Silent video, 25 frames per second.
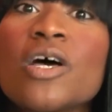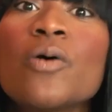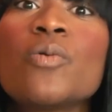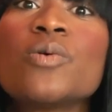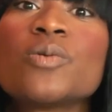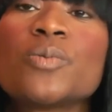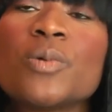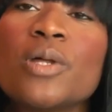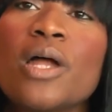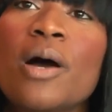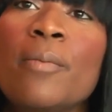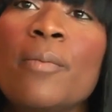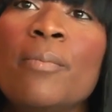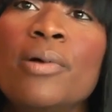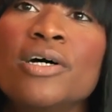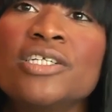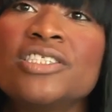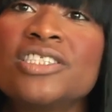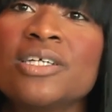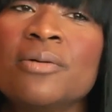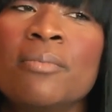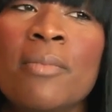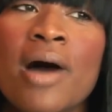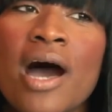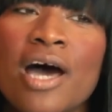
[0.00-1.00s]
I was with a
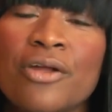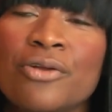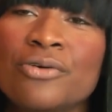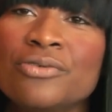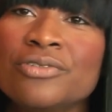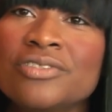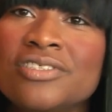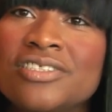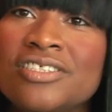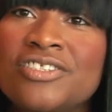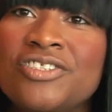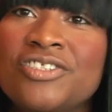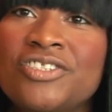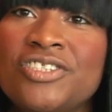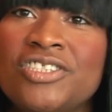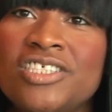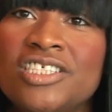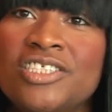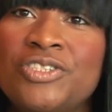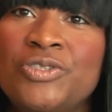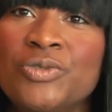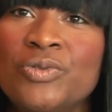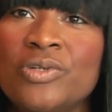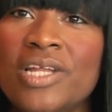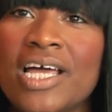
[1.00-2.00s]
bunch of models,
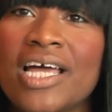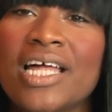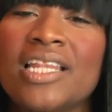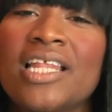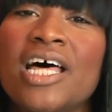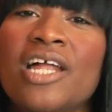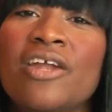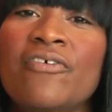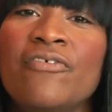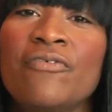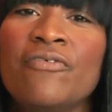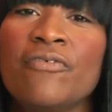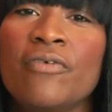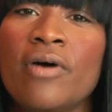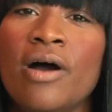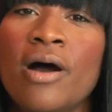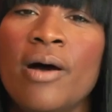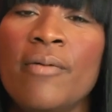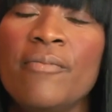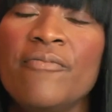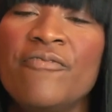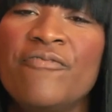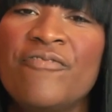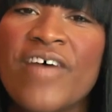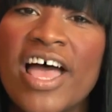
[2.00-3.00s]
just doing like a lot of
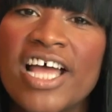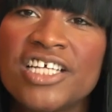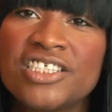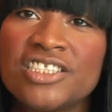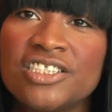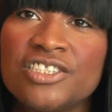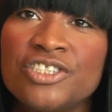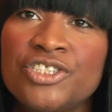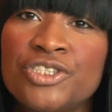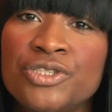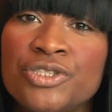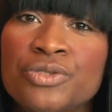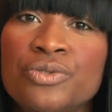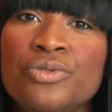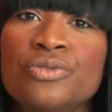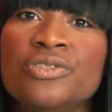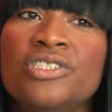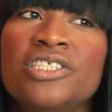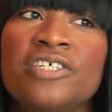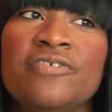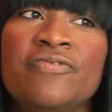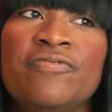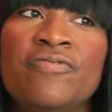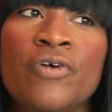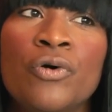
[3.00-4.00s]
fashion
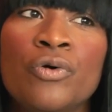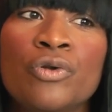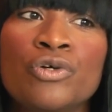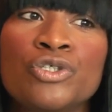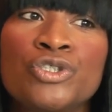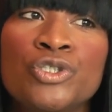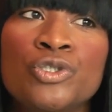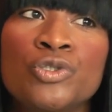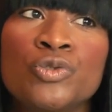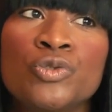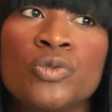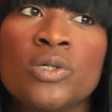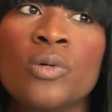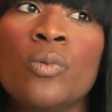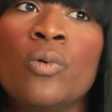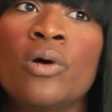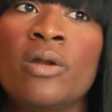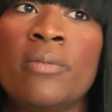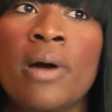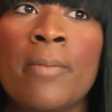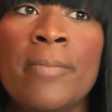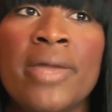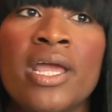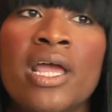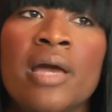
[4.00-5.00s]
shoots and photo shoots with
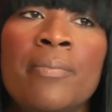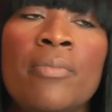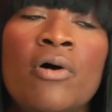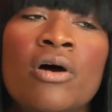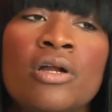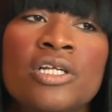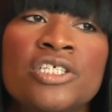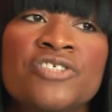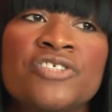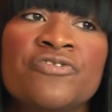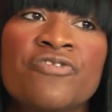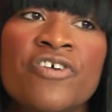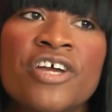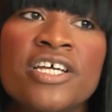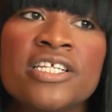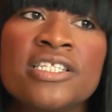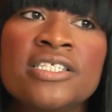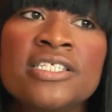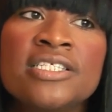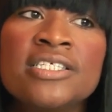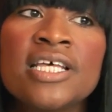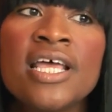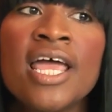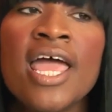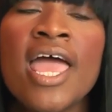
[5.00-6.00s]
one of my makeup artist
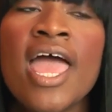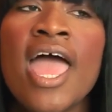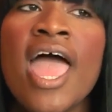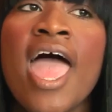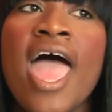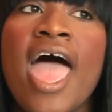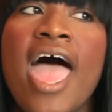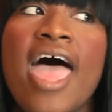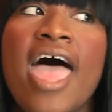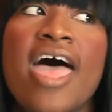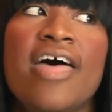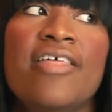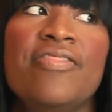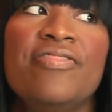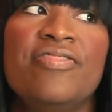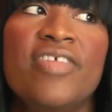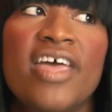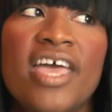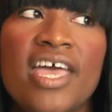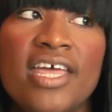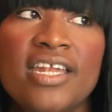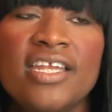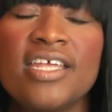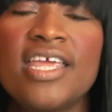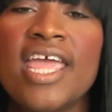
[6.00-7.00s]
friends. And
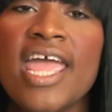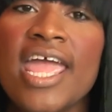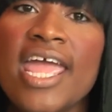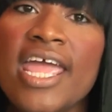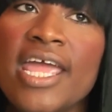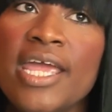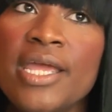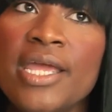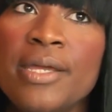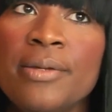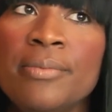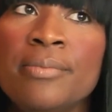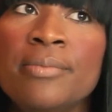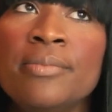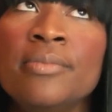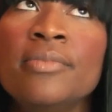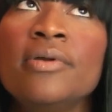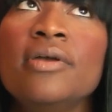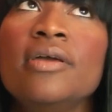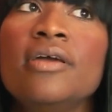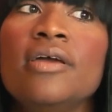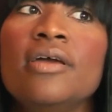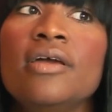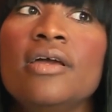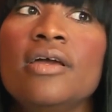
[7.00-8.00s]
then came
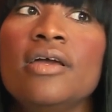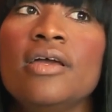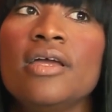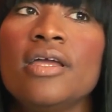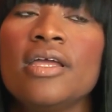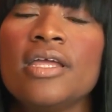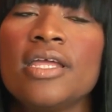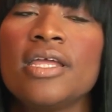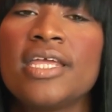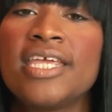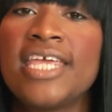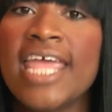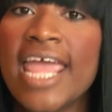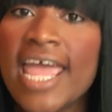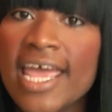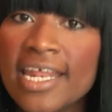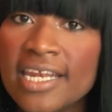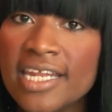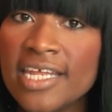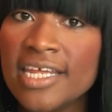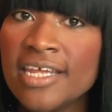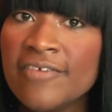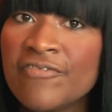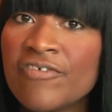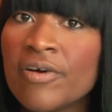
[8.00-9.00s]

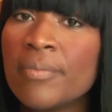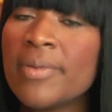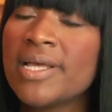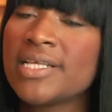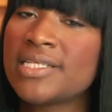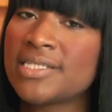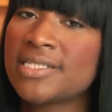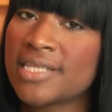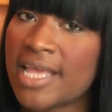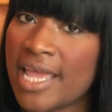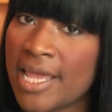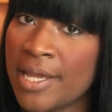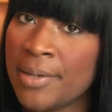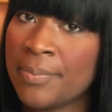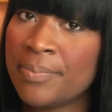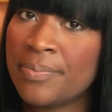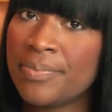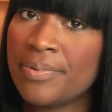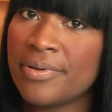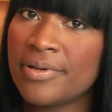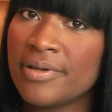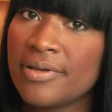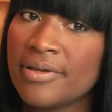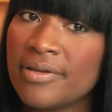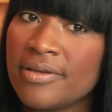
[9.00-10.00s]
Candy from Escape,
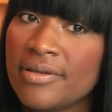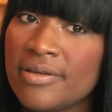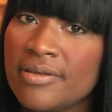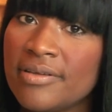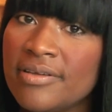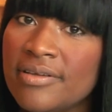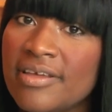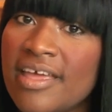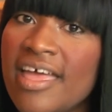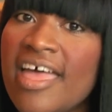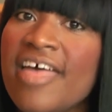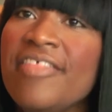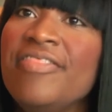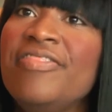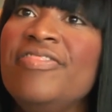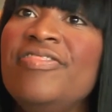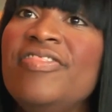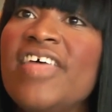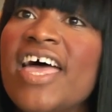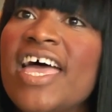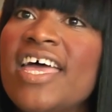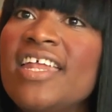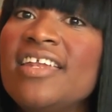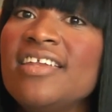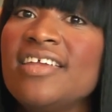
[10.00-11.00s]
and
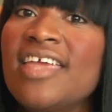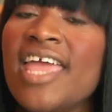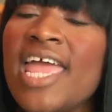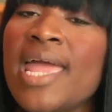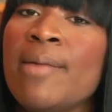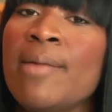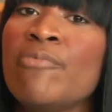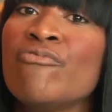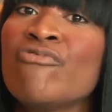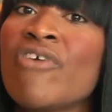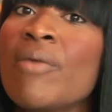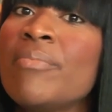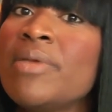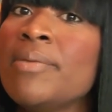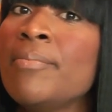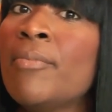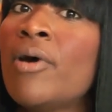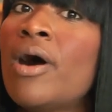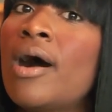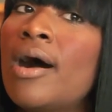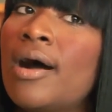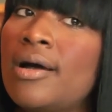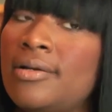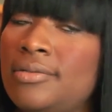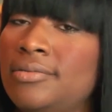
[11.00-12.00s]
then came Remy
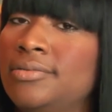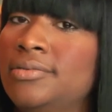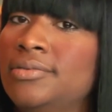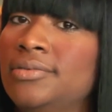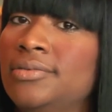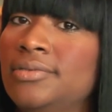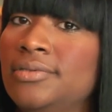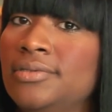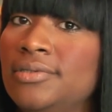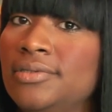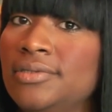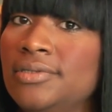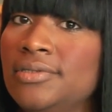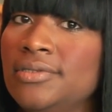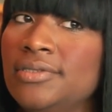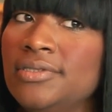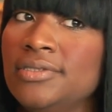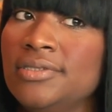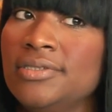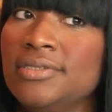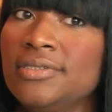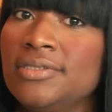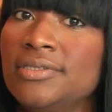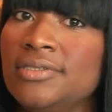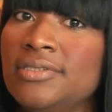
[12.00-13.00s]
Ma,
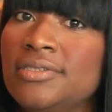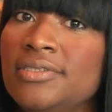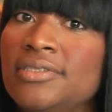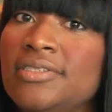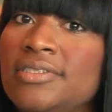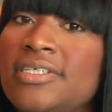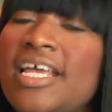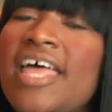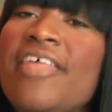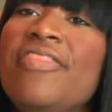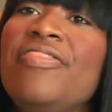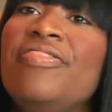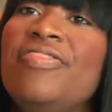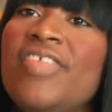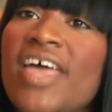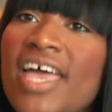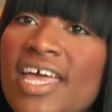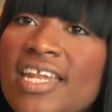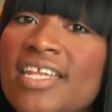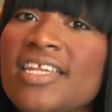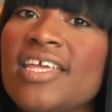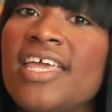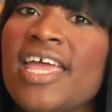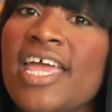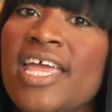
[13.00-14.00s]
and
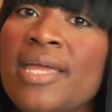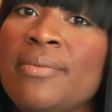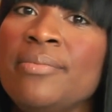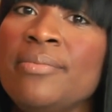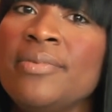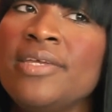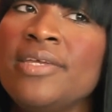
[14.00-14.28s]
then came